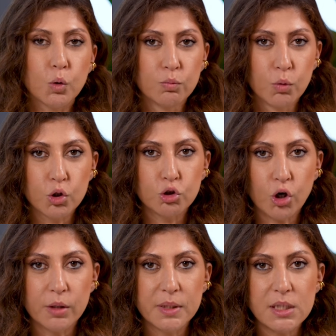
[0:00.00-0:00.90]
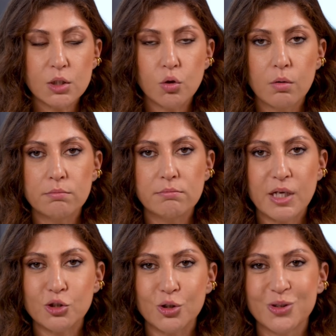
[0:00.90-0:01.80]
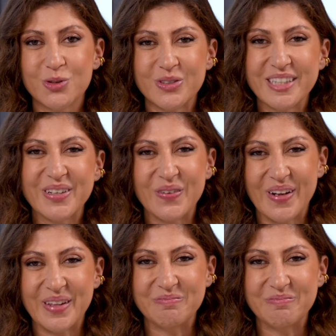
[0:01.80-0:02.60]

more documents, so make sure you don't ignore them.